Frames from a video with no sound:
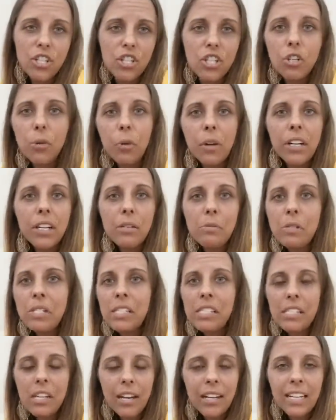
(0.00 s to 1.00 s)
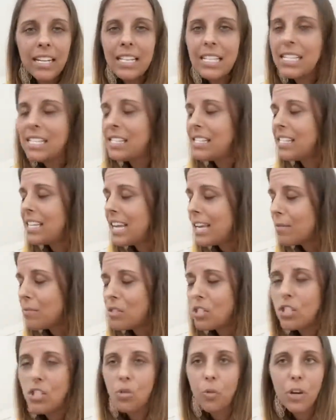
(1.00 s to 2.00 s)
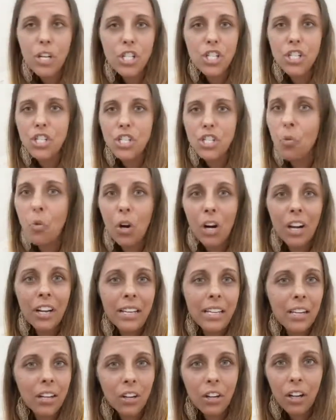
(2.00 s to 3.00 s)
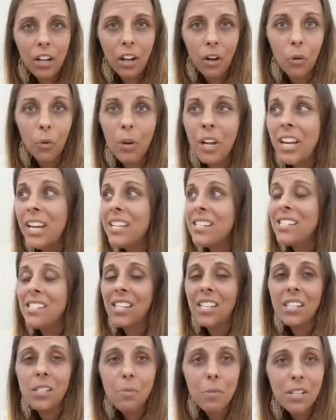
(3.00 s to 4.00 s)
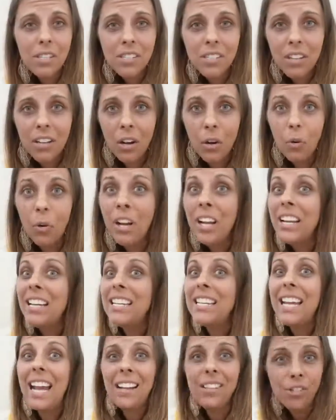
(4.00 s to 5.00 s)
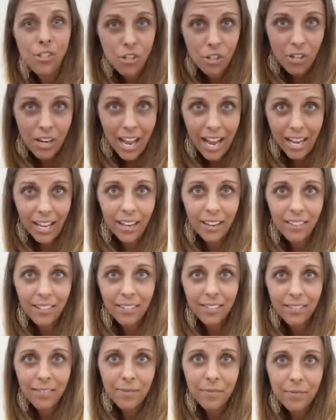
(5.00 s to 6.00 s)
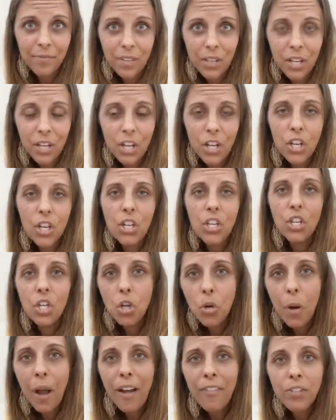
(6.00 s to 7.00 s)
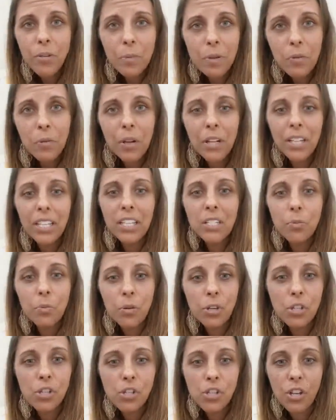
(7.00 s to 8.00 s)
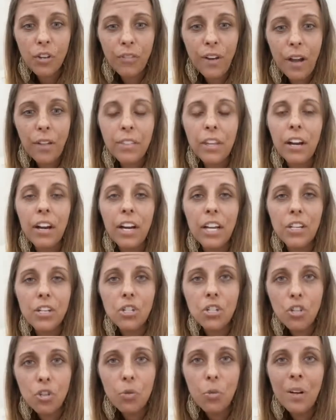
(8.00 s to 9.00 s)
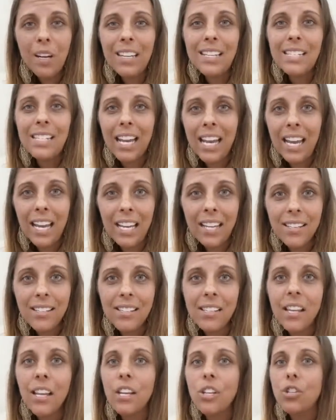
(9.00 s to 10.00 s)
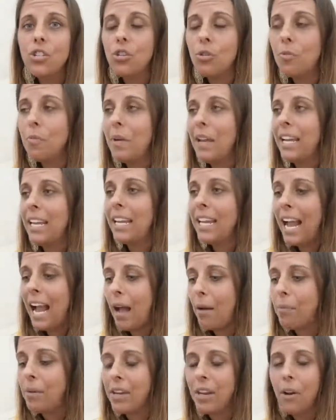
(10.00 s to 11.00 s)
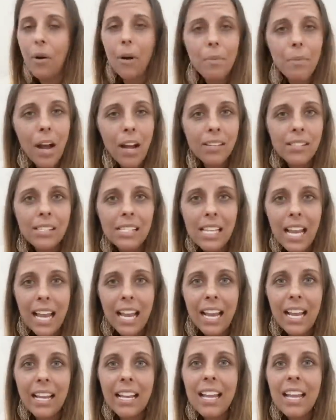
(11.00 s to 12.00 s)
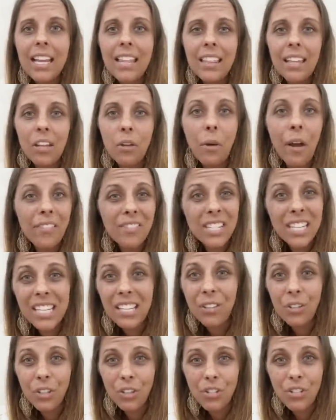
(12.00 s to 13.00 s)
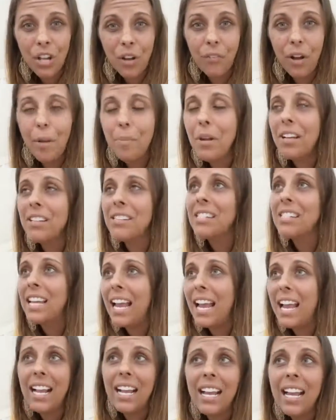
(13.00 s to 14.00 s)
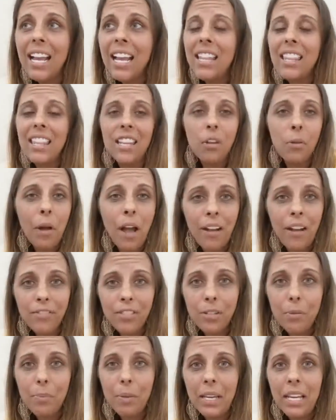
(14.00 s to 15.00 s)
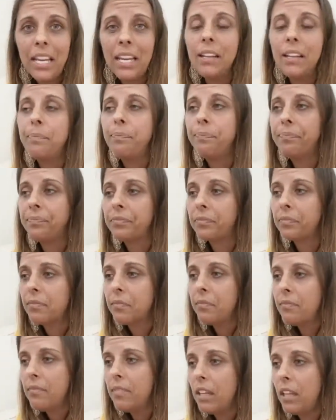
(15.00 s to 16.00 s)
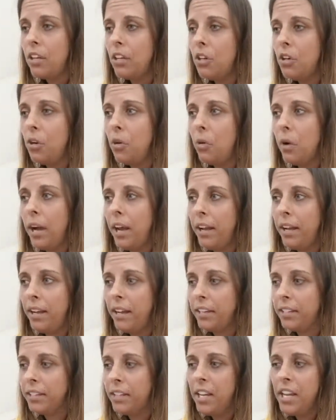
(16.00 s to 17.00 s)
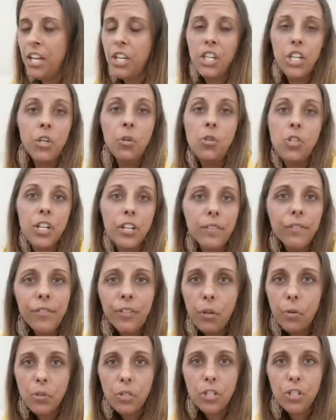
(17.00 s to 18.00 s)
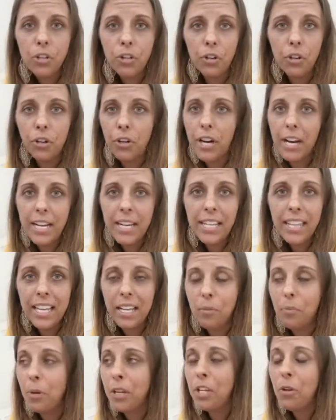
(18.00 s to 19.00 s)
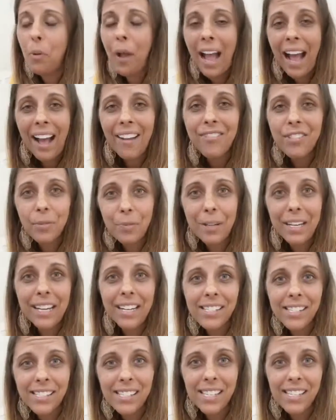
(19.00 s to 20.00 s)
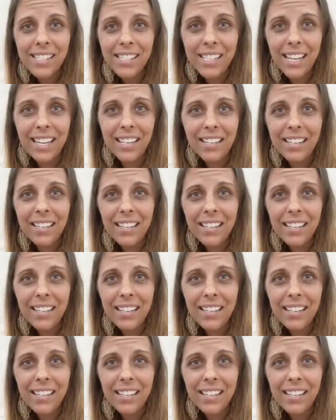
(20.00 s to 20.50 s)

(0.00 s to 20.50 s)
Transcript: You are going to be stuck in the same situation you were a year ago, 6 months ago, yesterday. You have to be willing to put yourself out there and do what it takes to make it happen. Now, I'm not saying that you have to kill yourself. I'm not saying that you have to be, a huge influencer or anything, but you have to be consistent.